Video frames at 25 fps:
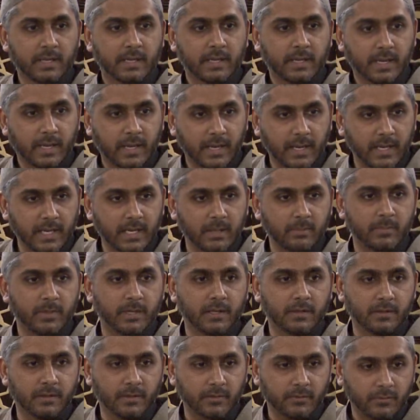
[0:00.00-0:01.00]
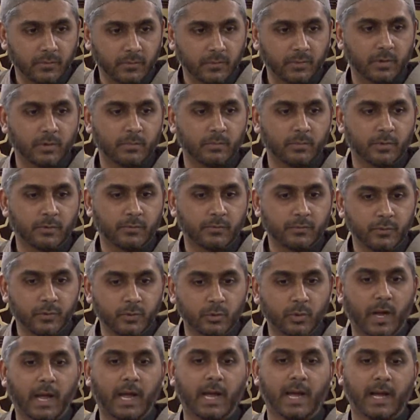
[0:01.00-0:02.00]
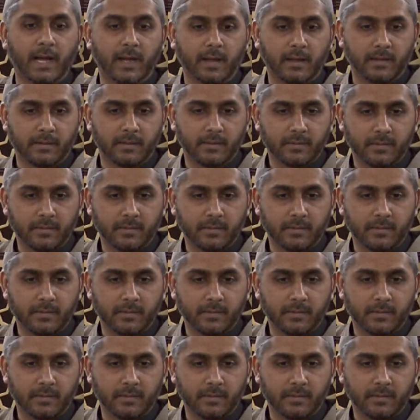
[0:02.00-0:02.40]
came in the form of dua.